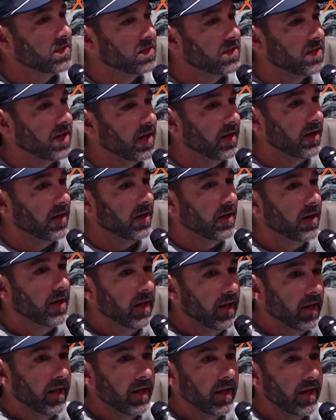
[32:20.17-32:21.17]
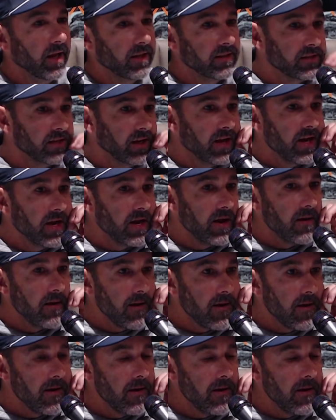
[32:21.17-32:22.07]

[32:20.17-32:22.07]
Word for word: is, is that it's like